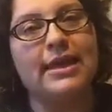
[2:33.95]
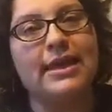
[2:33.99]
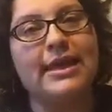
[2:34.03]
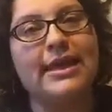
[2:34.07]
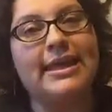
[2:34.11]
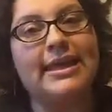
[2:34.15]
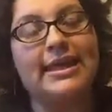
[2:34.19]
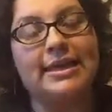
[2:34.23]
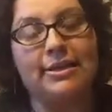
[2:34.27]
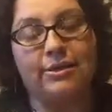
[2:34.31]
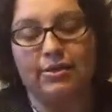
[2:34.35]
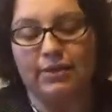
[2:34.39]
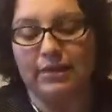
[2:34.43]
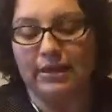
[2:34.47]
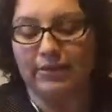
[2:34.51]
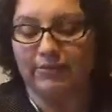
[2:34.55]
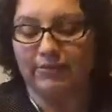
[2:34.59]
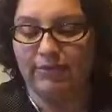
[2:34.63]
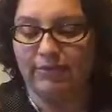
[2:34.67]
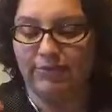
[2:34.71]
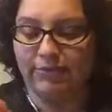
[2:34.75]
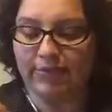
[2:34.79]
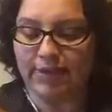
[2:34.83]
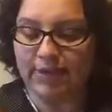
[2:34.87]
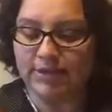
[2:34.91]
heal
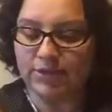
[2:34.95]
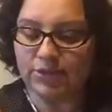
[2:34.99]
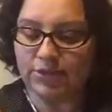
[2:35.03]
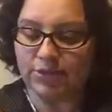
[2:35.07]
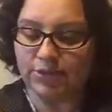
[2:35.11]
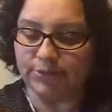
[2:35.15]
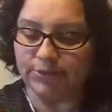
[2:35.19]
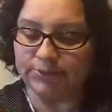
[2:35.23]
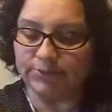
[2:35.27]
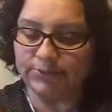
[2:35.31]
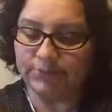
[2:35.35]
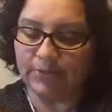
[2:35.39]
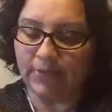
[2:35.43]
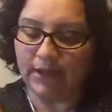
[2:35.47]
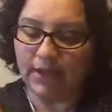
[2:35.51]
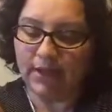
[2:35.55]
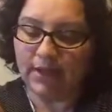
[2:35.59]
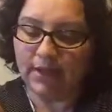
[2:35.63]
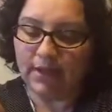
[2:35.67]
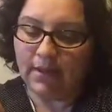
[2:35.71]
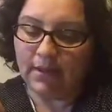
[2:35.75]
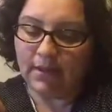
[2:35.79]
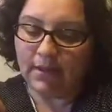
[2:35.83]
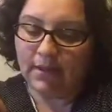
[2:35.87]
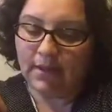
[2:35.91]
even faster.
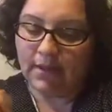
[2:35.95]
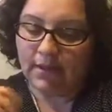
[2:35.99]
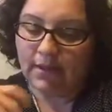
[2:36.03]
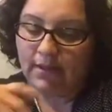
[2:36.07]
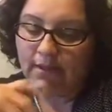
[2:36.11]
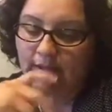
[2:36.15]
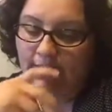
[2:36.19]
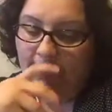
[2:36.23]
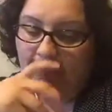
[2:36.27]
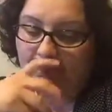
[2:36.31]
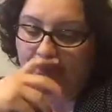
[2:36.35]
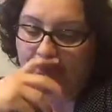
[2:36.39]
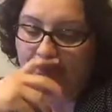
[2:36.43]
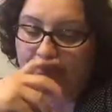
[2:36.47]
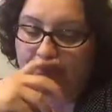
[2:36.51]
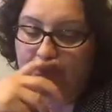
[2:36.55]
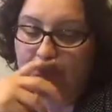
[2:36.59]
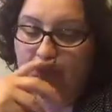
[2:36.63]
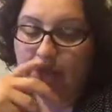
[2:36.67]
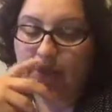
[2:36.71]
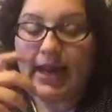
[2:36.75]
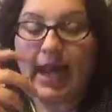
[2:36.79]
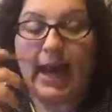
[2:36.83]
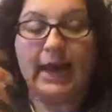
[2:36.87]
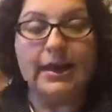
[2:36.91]
You
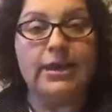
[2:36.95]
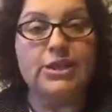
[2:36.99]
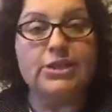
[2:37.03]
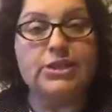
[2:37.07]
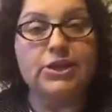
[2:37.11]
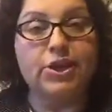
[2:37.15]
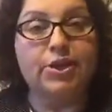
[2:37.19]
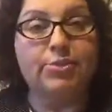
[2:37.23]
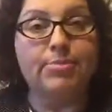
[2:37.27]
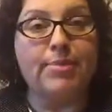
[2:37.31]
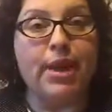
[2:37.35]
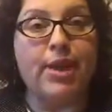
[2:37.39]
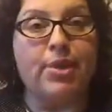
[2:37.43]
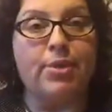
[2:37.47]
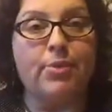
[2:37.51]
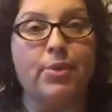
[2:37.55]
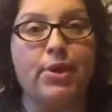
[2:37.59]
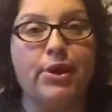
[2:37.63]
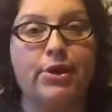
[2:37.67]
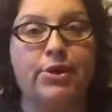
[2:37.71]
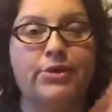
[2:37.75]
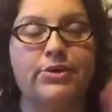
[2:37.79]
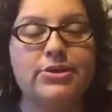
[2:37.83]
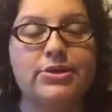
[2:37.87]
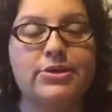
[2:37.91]
can add it to your bath water.